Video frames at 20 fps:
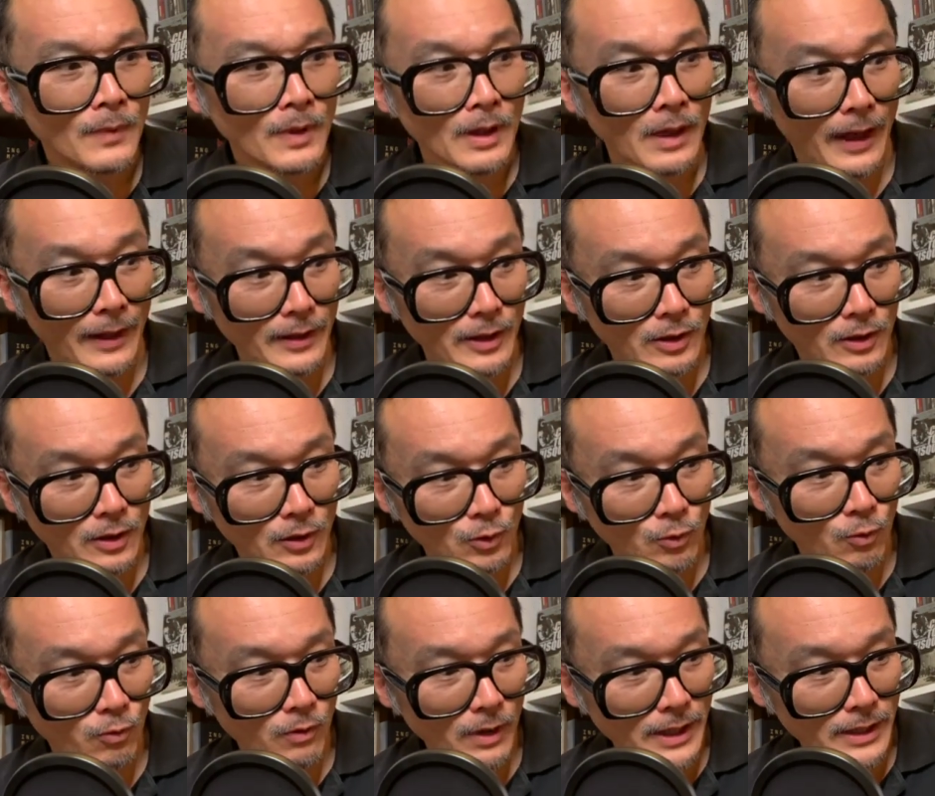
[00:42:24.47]
I think,
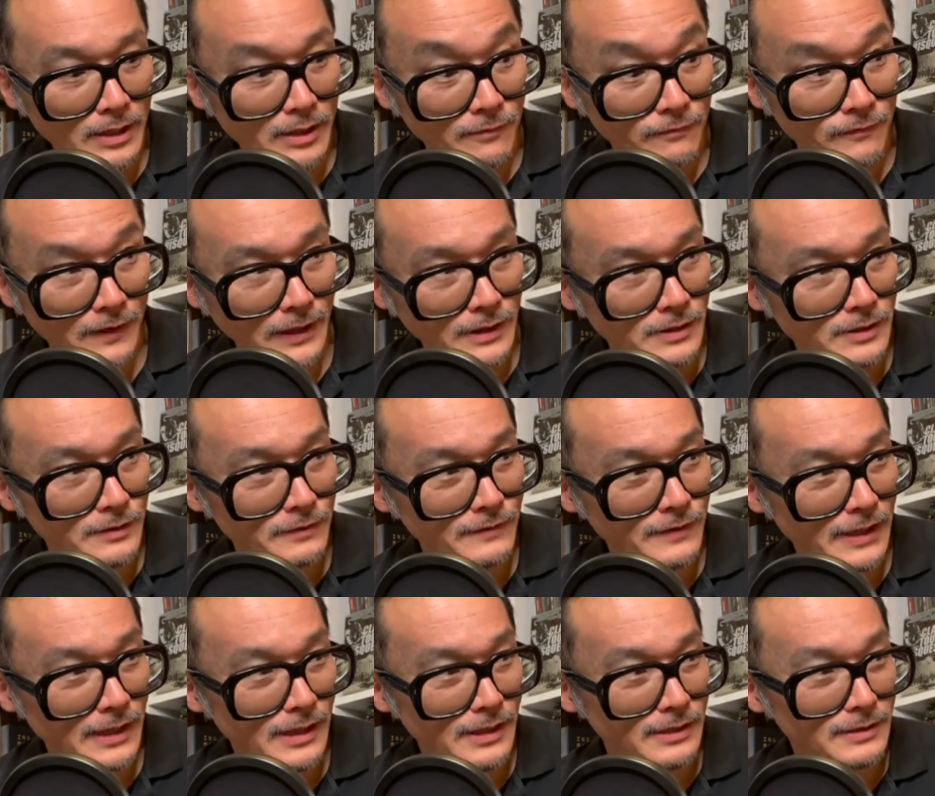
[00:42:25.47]
quite effective,
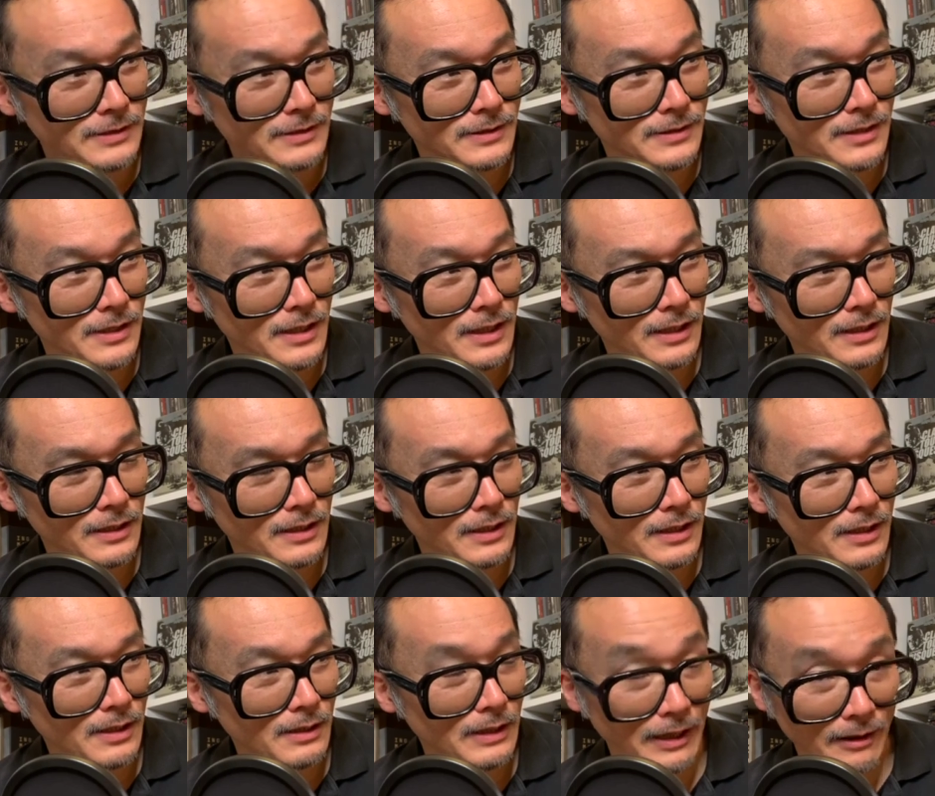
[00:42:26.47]
and
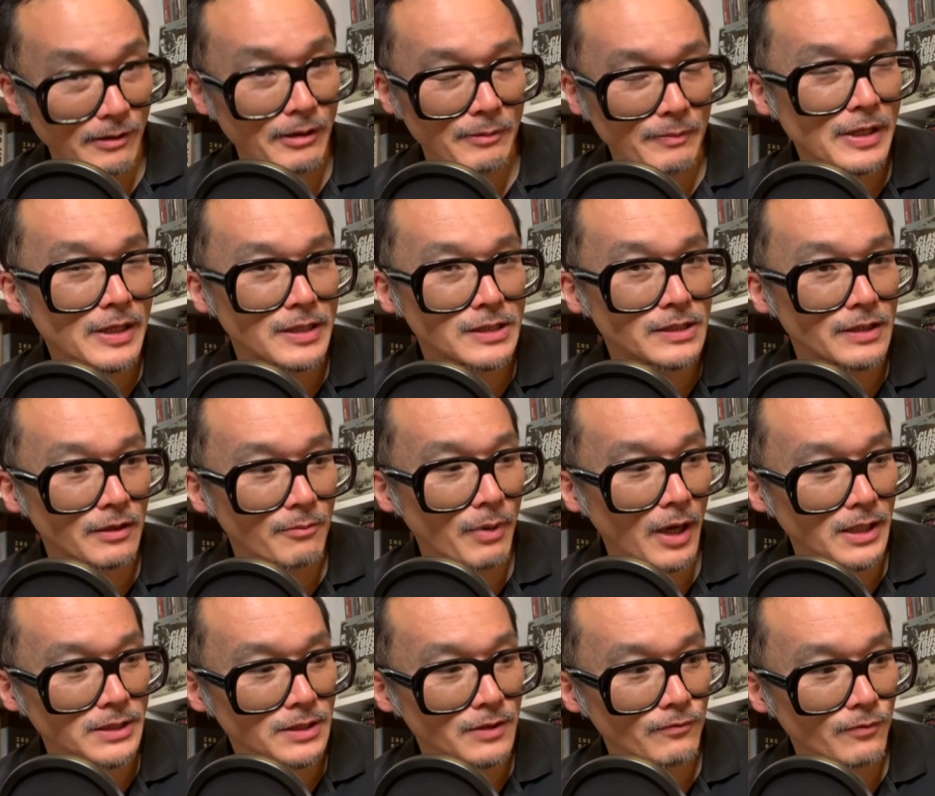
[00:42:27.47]
you mean this in a
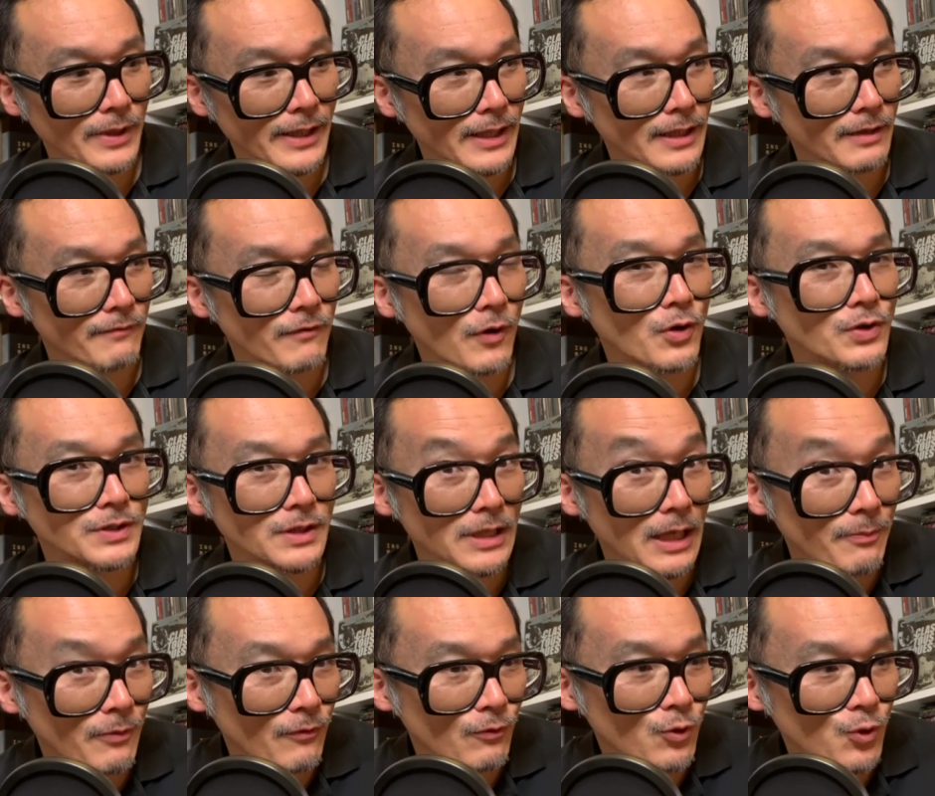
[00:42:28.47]
positive way. It evokes a
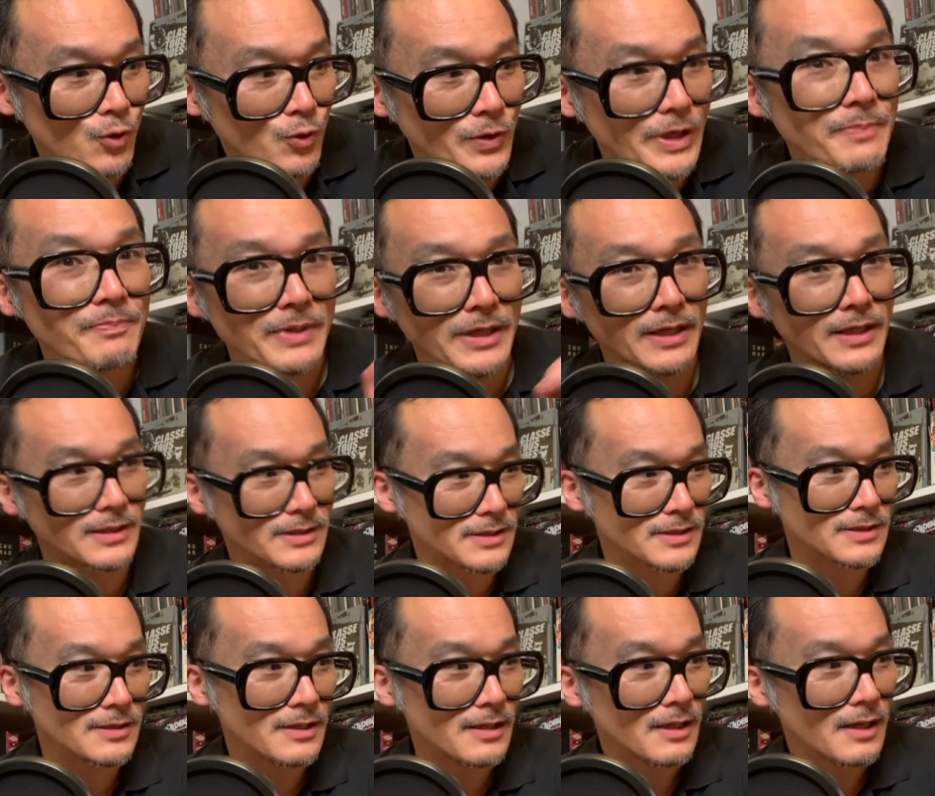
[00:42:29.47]
type of creepiness
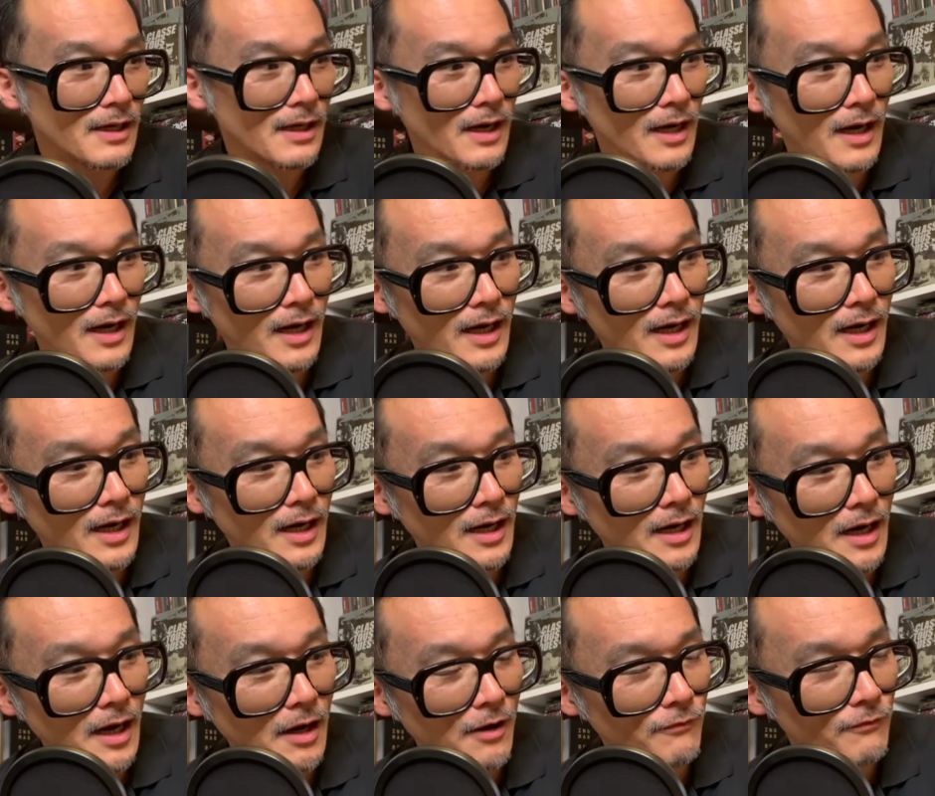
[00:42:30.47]

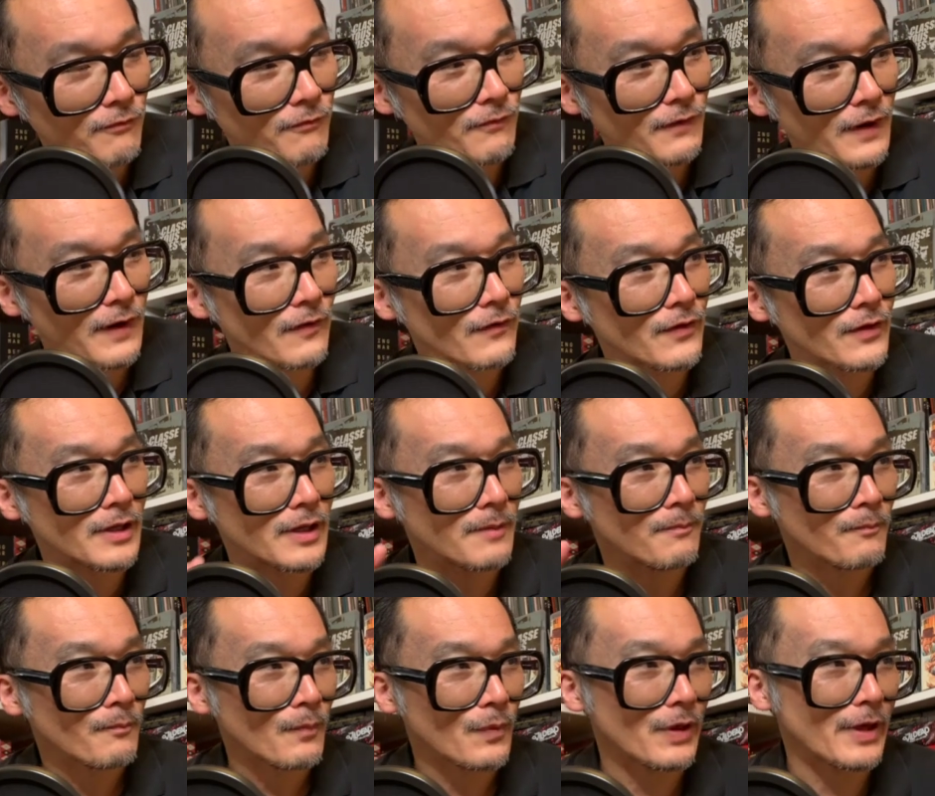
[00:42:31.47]
of the
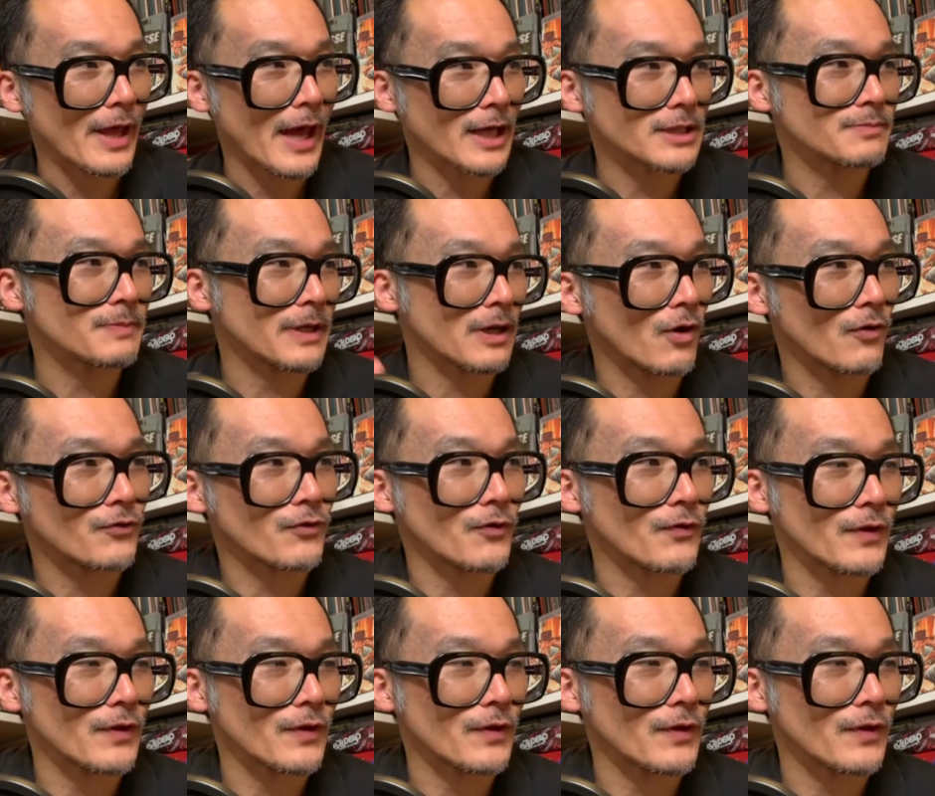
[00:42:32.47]
aspect, and also
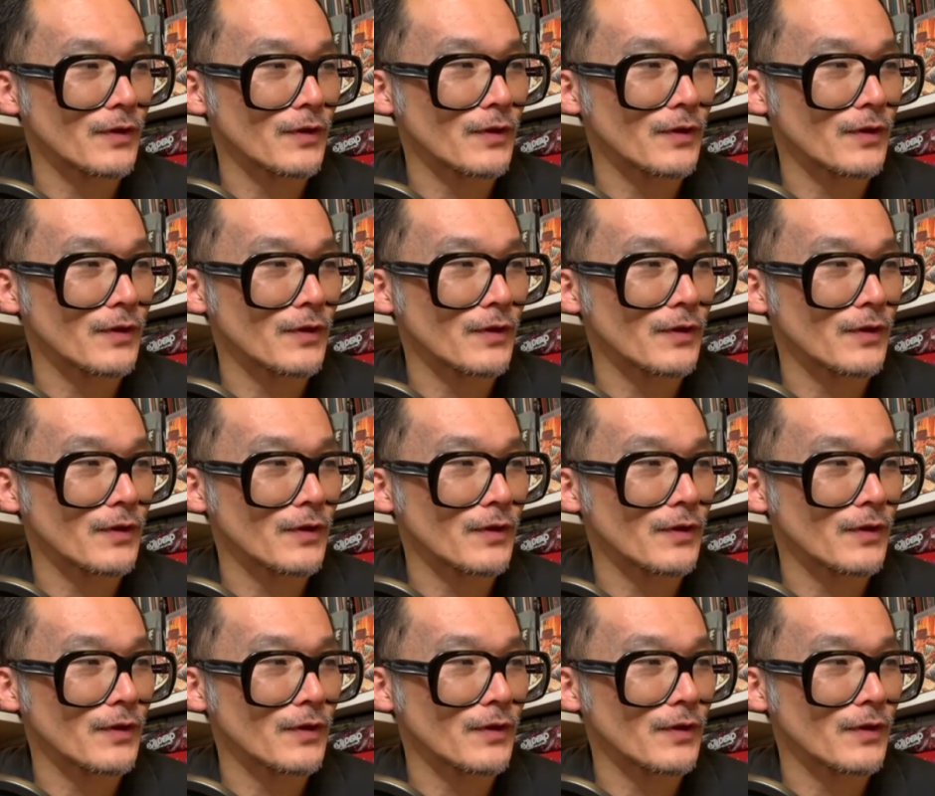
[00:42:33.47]
the